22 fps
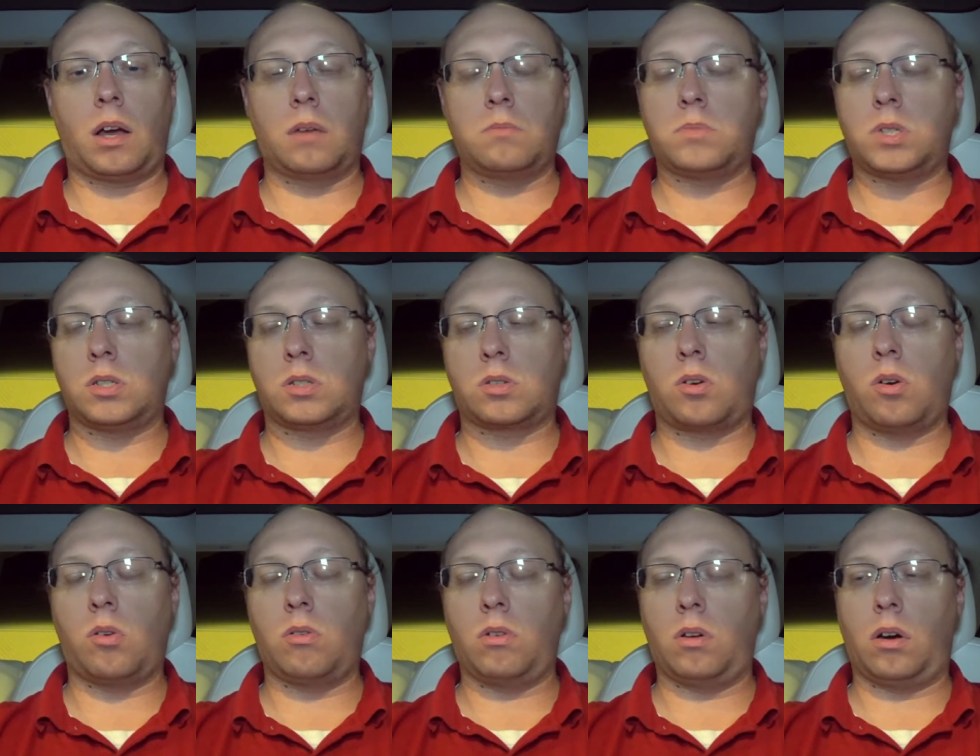
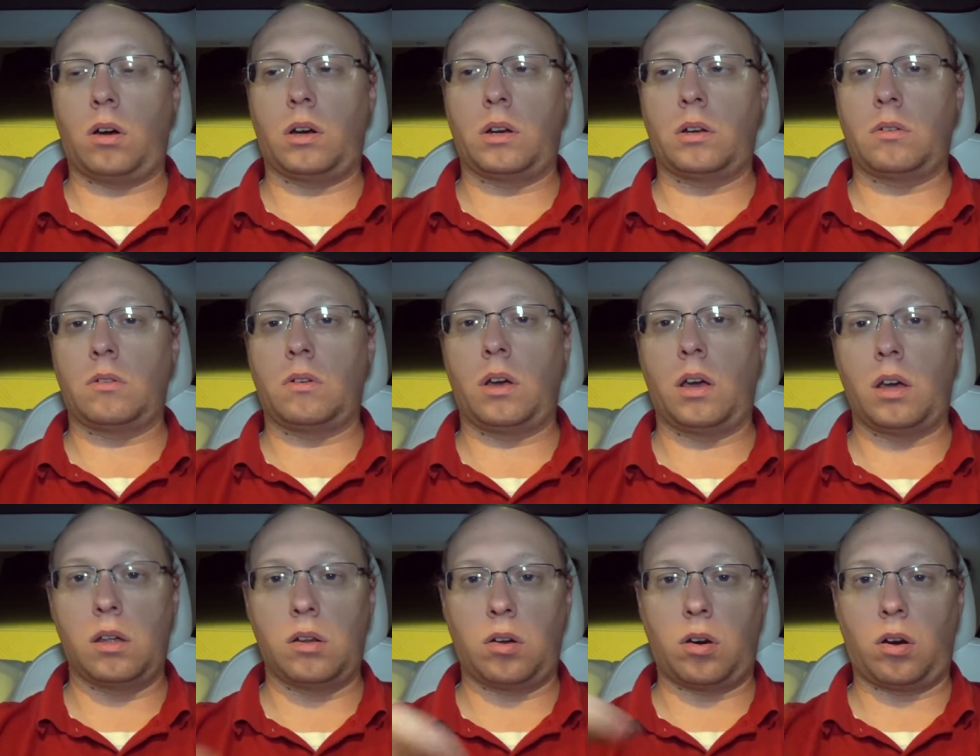just going on
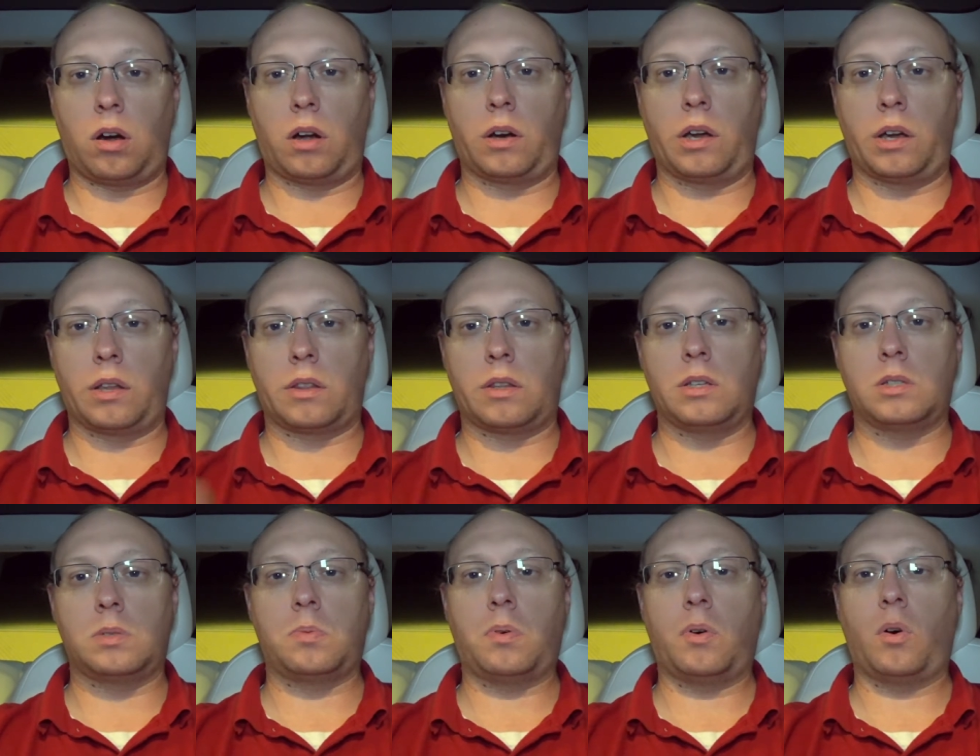and on at
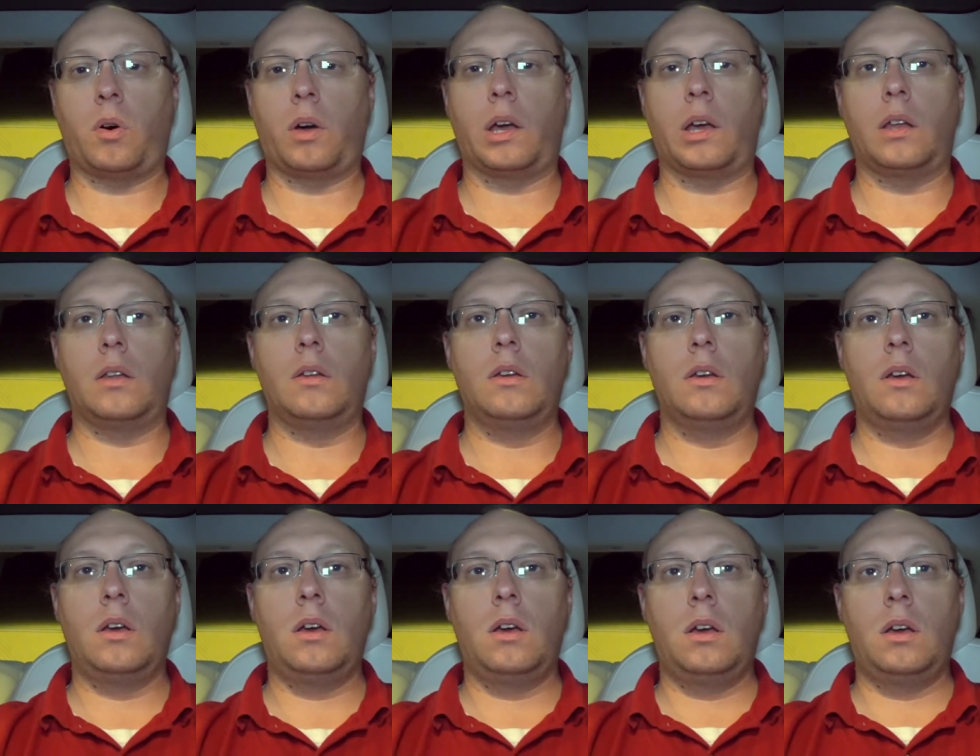this point.
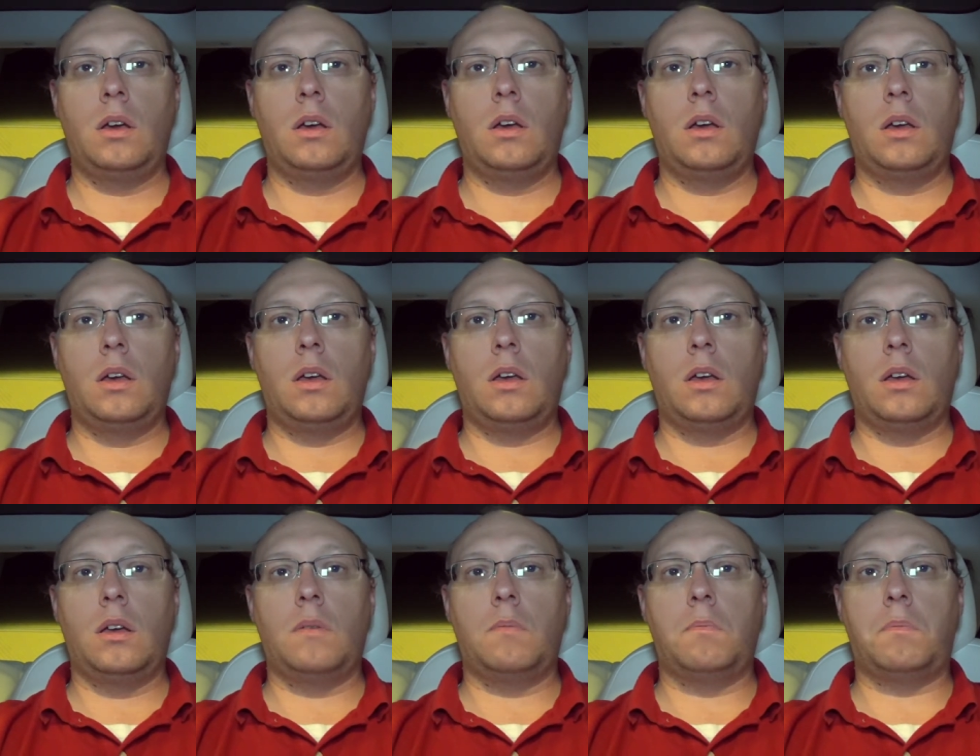
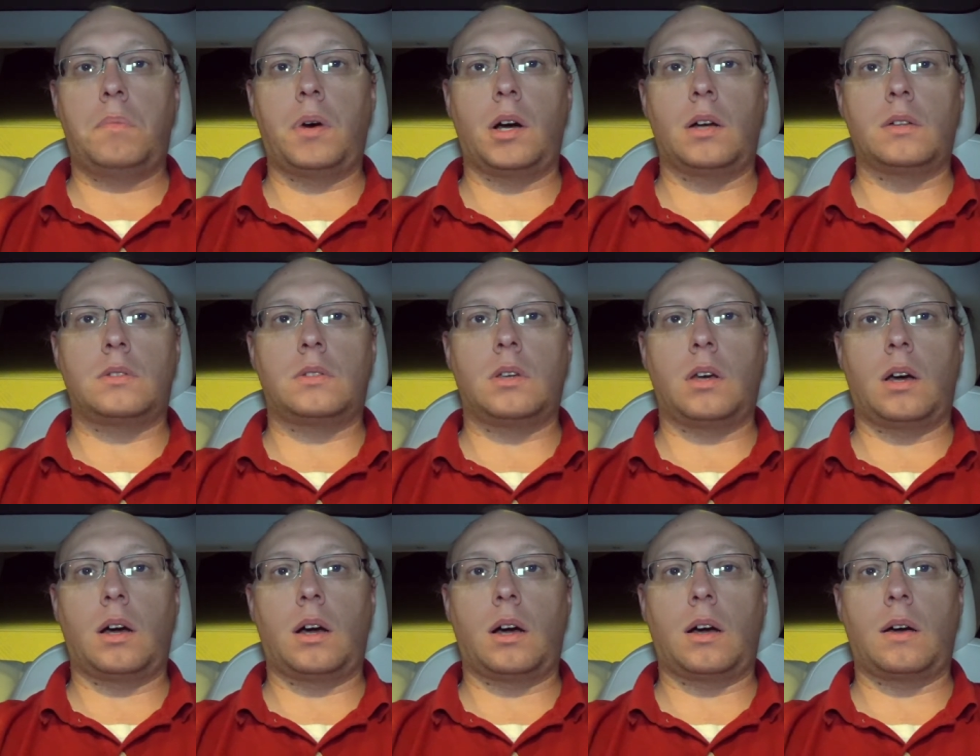But
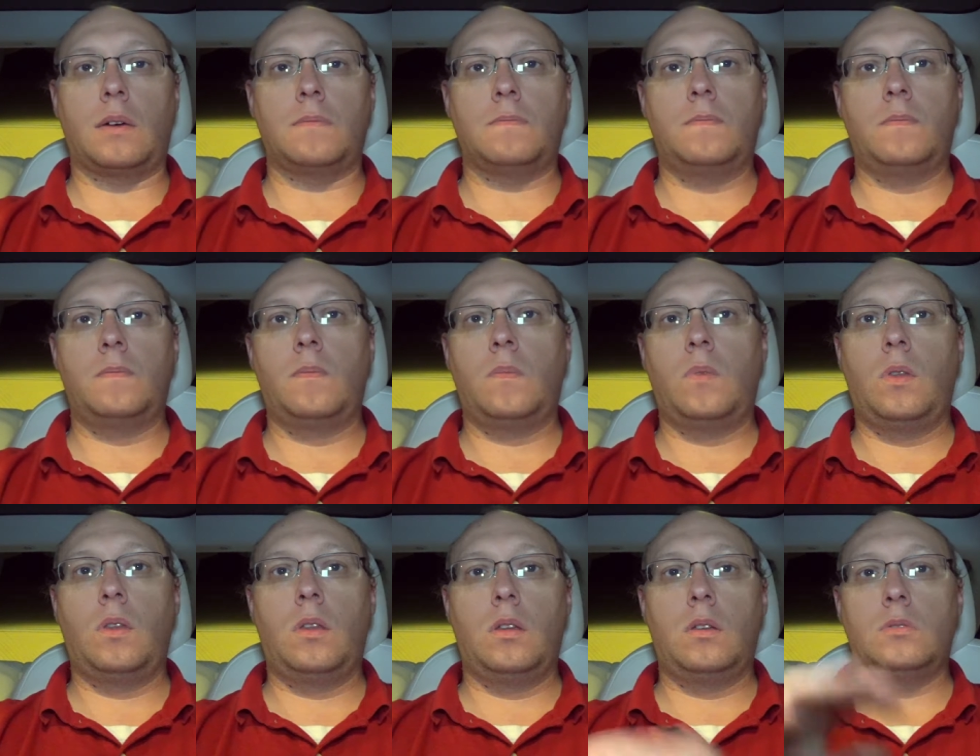
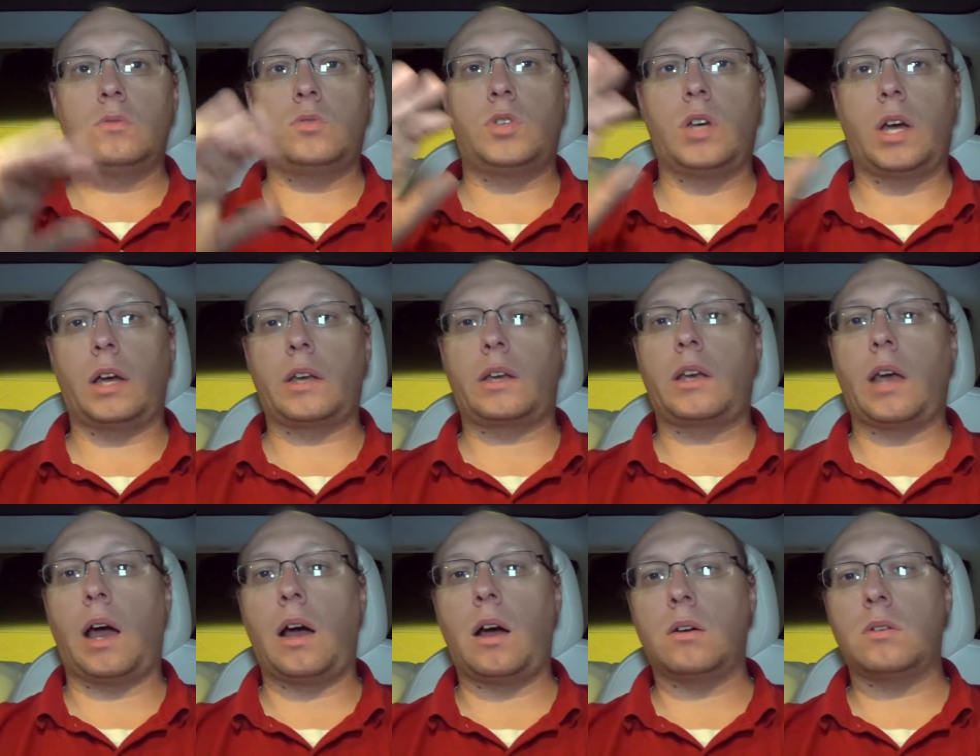
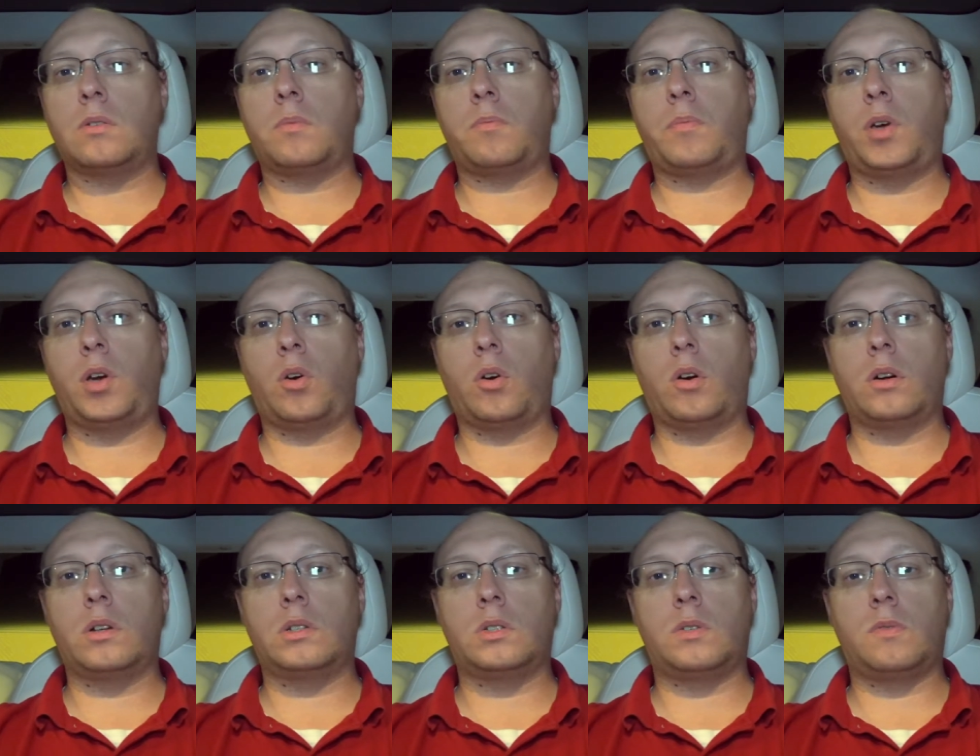check out
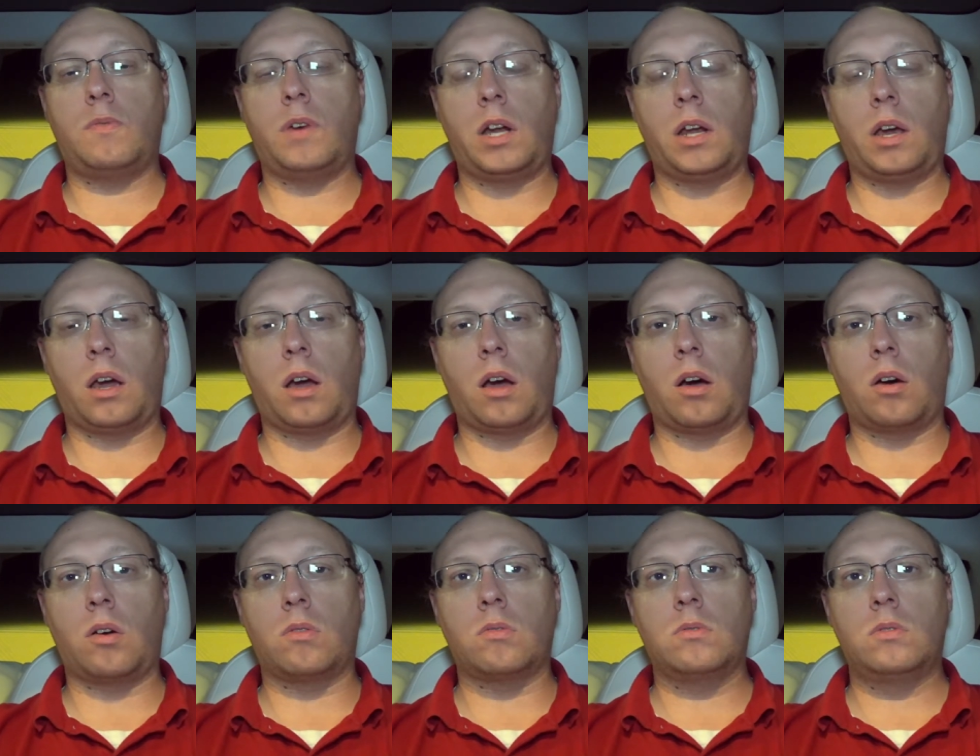Bjorn's
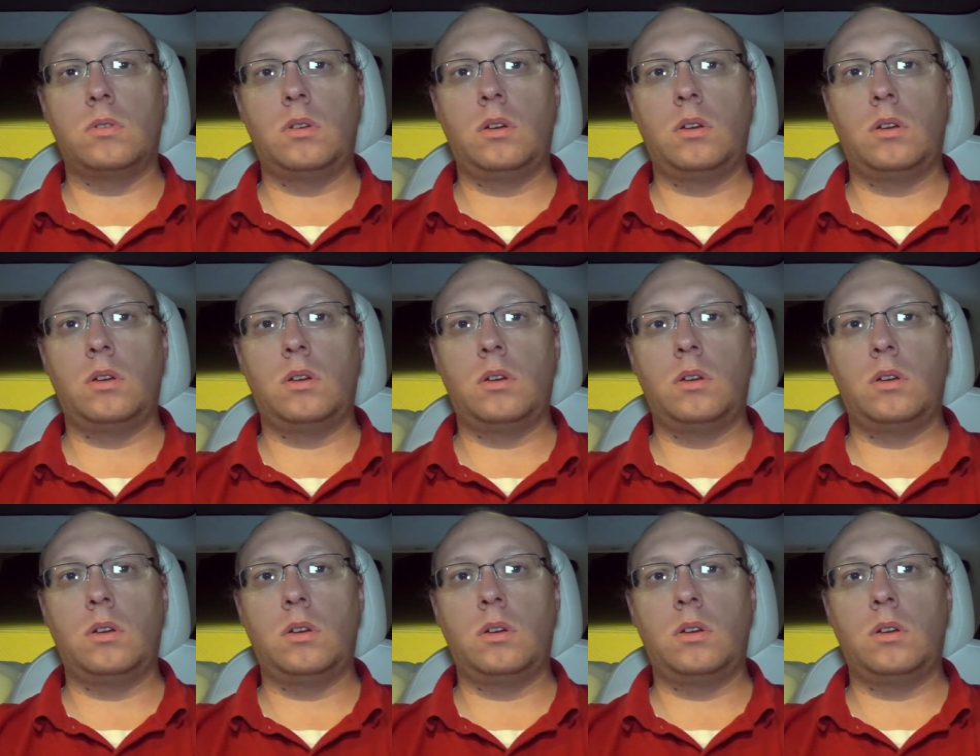video.